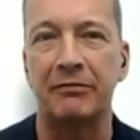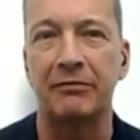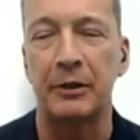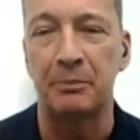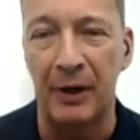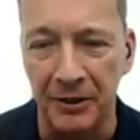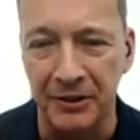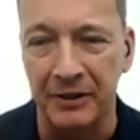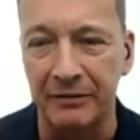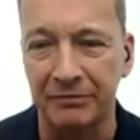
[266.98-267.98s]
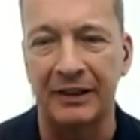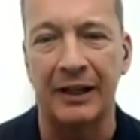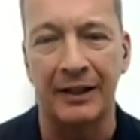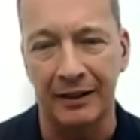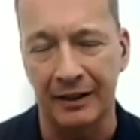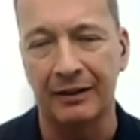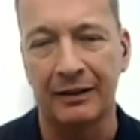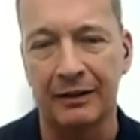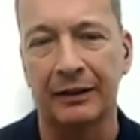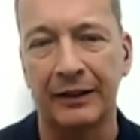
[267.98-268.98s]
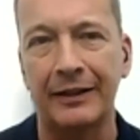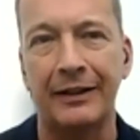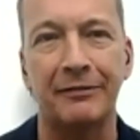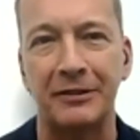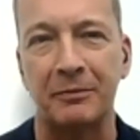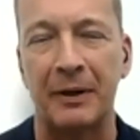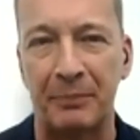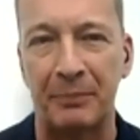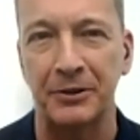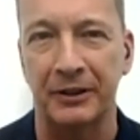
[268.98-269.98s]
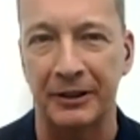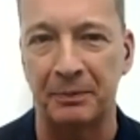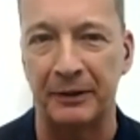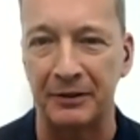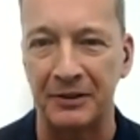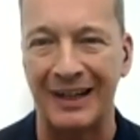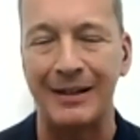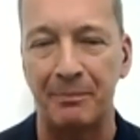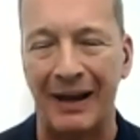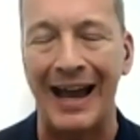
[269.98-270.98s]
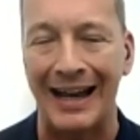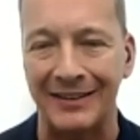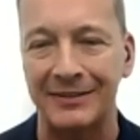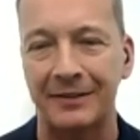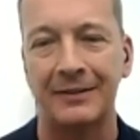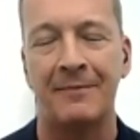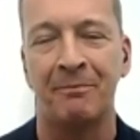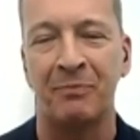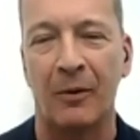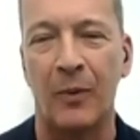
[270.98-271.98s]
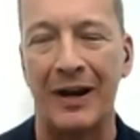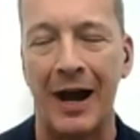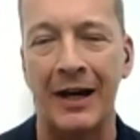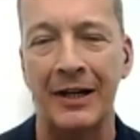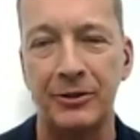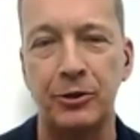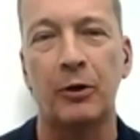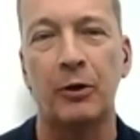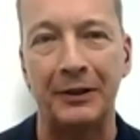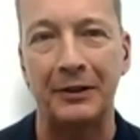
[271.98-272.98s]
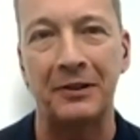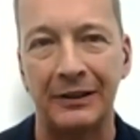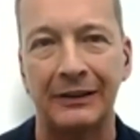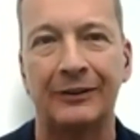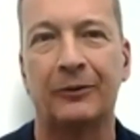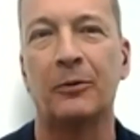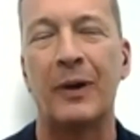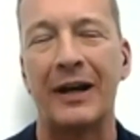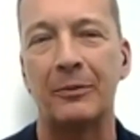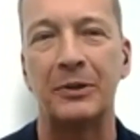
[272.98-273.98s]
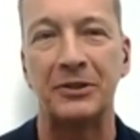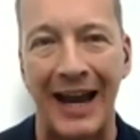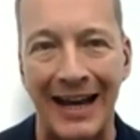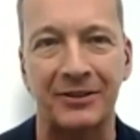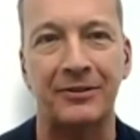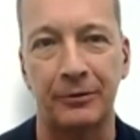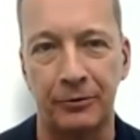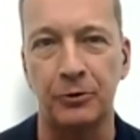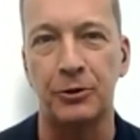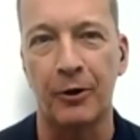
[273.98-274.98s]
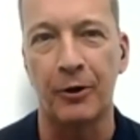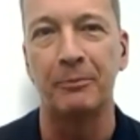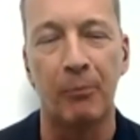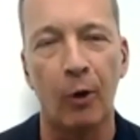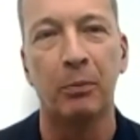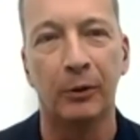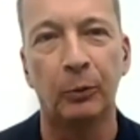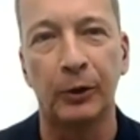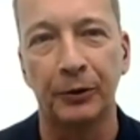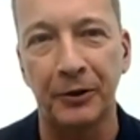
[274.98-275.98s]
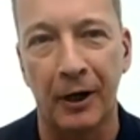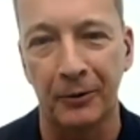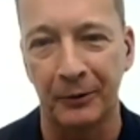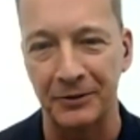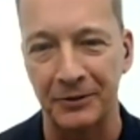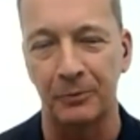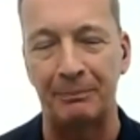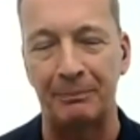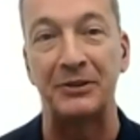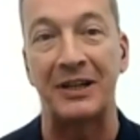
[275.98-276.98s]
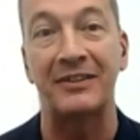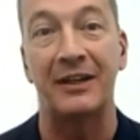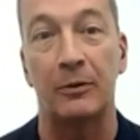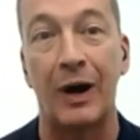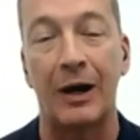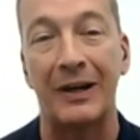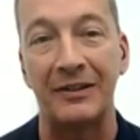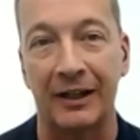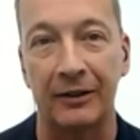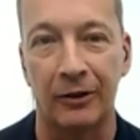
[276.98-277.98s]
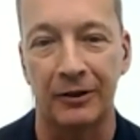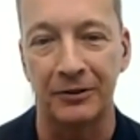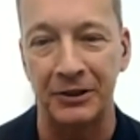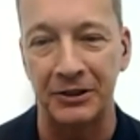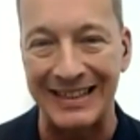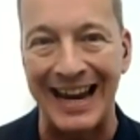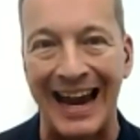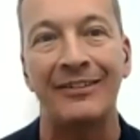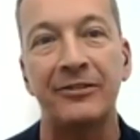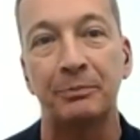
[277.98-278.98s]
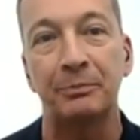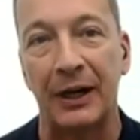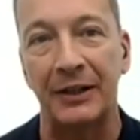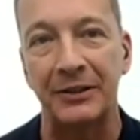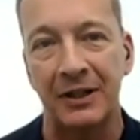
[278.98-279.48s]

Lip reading: very positive, and I can clearly give this from my personal experience, in the past, when I joined, or when I was asked to join Mobile World Congress representing Huawei Technology, the Enterprise